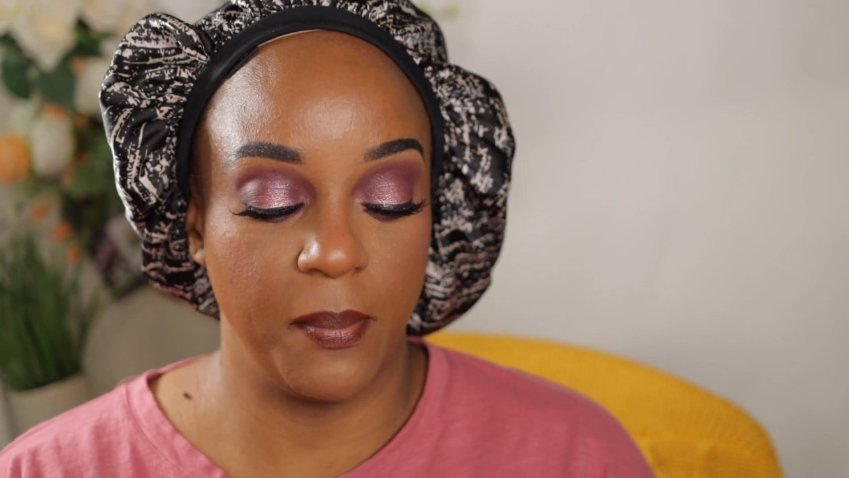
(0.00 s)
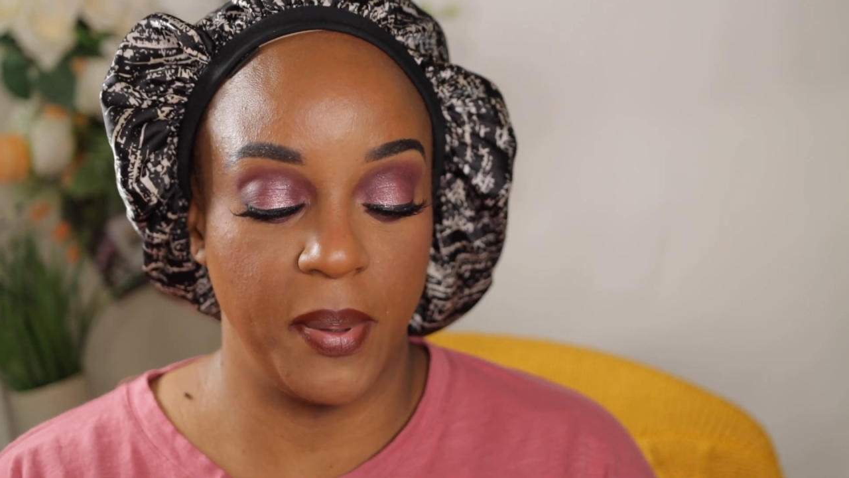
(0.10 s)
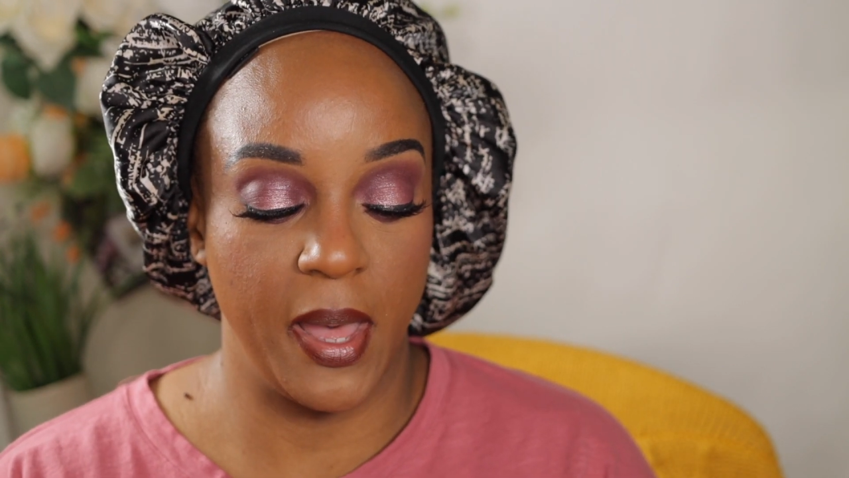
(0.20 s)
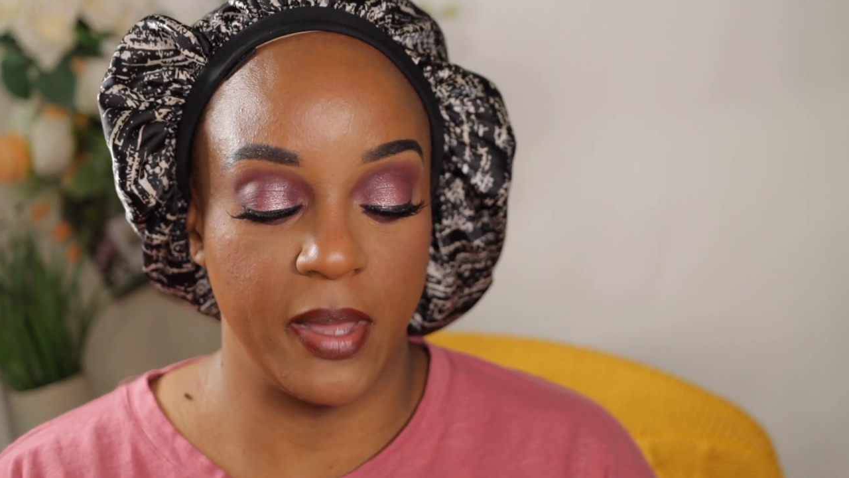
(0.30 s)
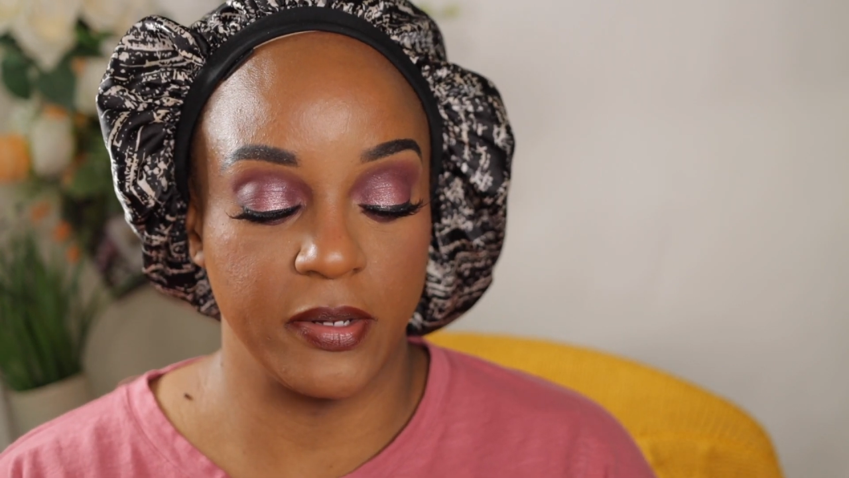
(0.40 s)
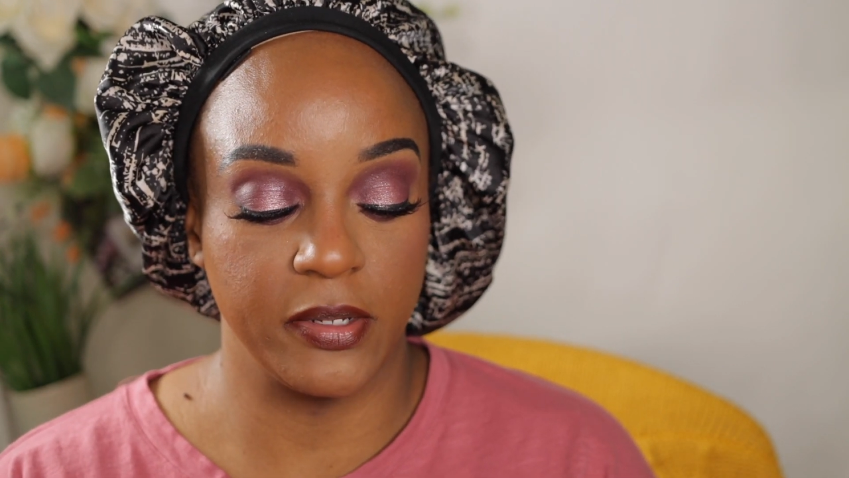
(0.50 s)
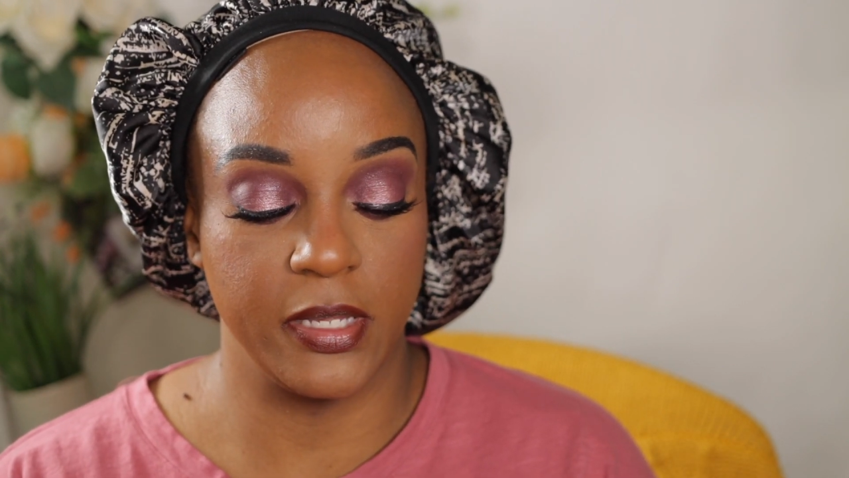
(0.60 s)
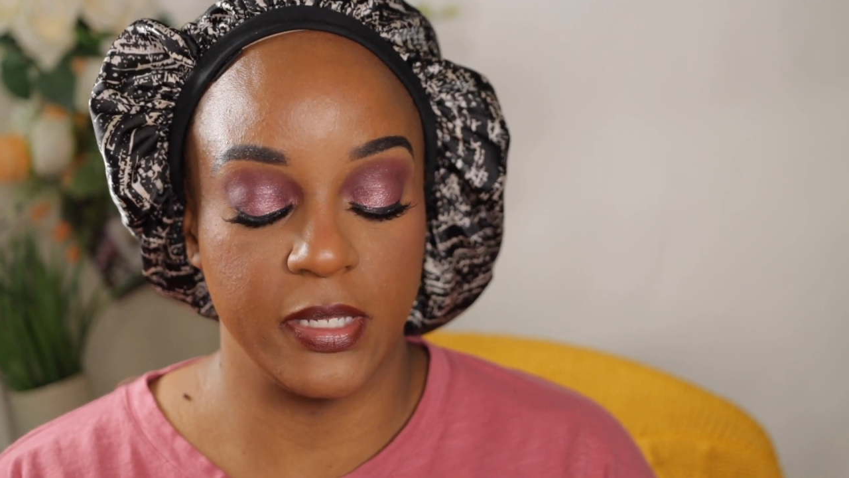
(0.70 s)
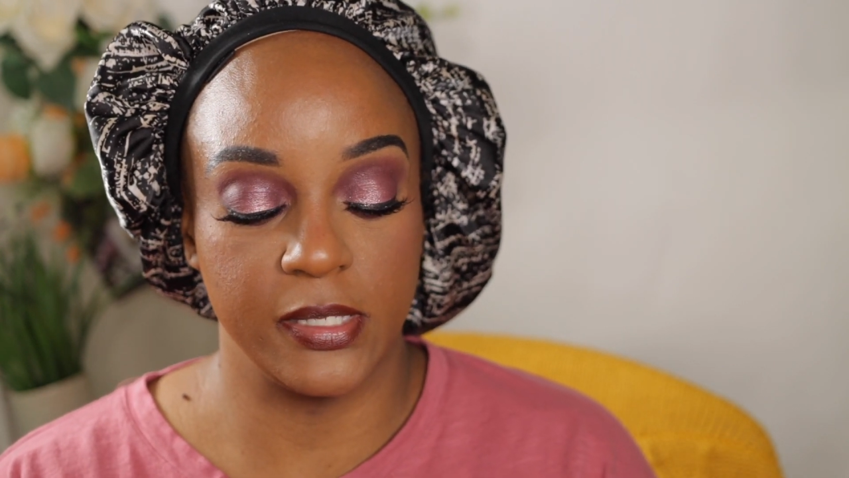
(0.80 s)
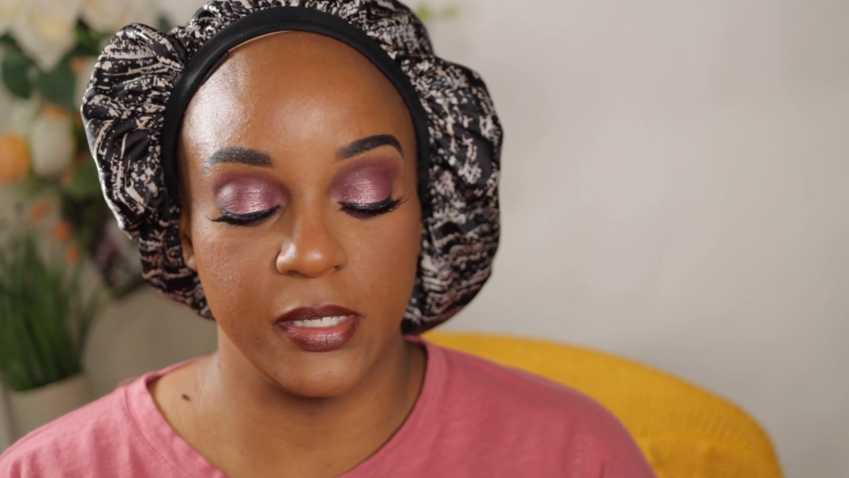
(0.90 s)
Powder
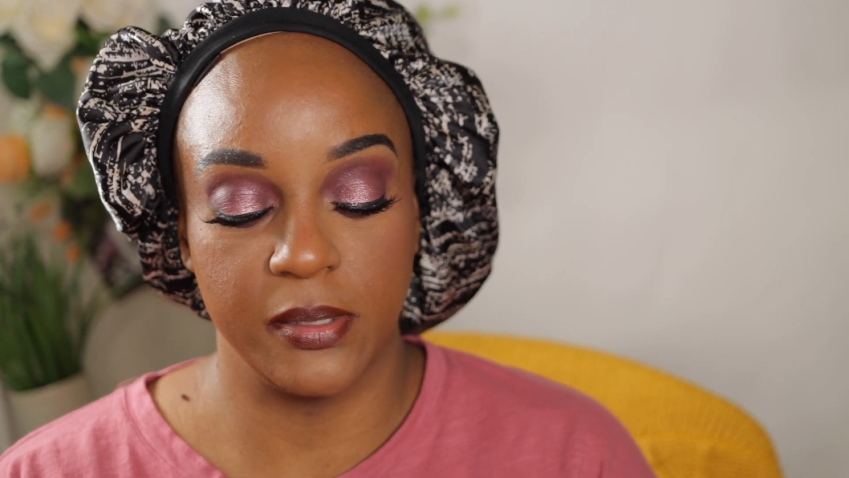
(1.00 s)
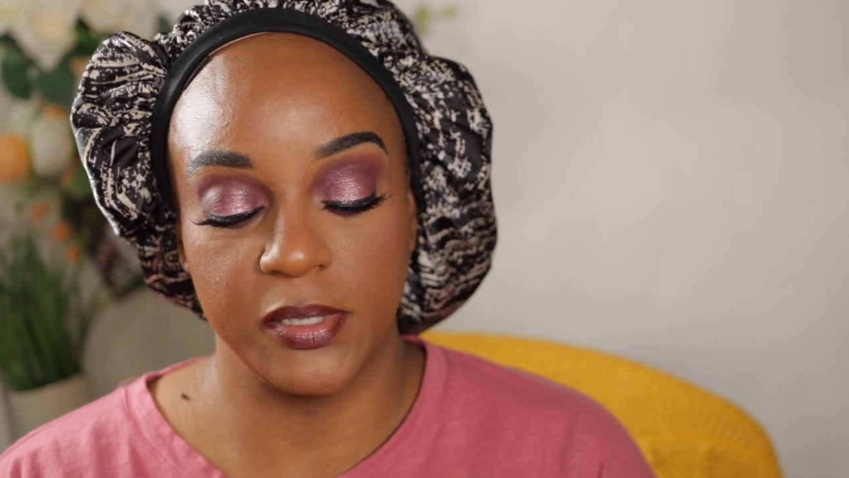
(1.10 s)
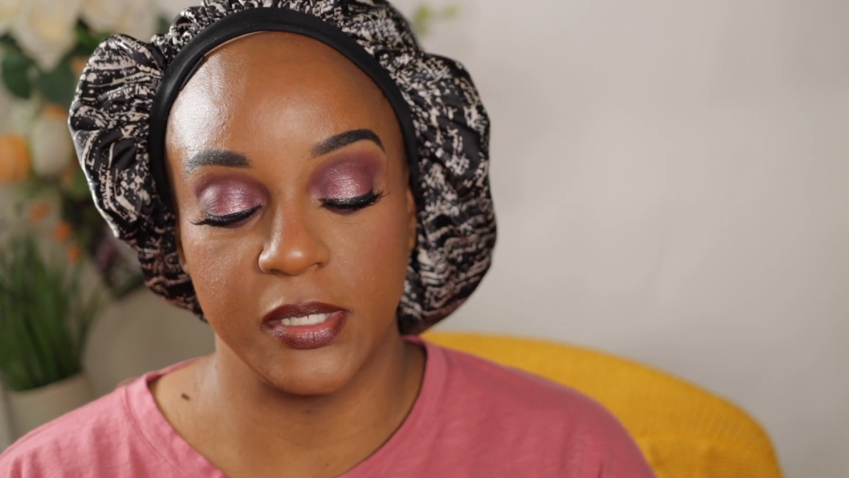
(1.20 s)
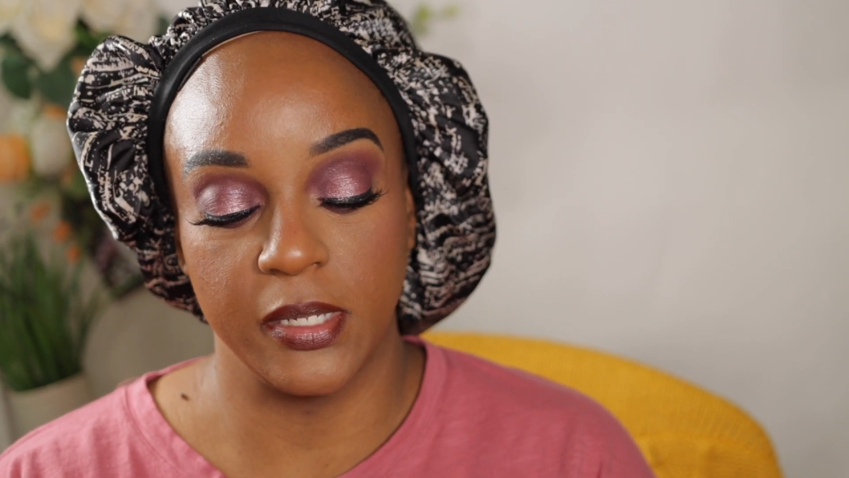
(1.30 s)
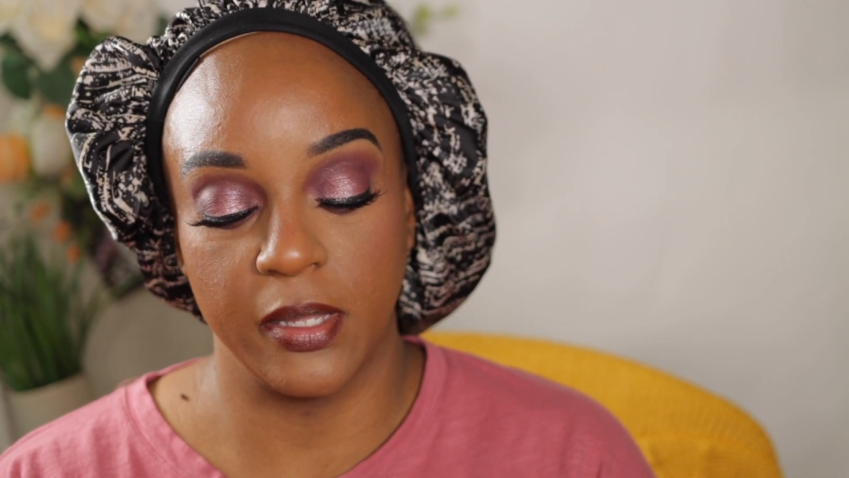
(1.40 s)
Kiss Lipstick